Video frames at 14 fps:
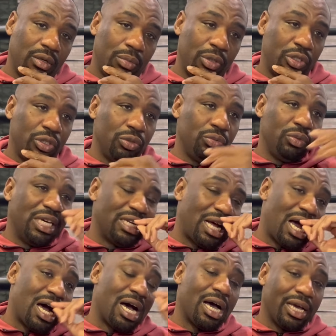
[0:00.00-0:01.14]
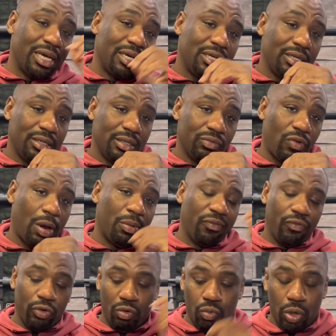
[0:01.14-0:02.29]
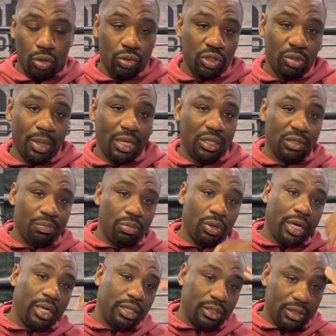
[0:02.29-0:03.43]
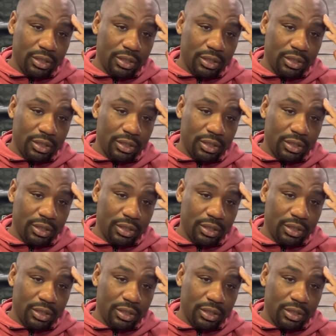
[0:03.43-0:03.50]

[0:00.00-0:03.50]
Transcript: But you get high right before you work on somebody's brain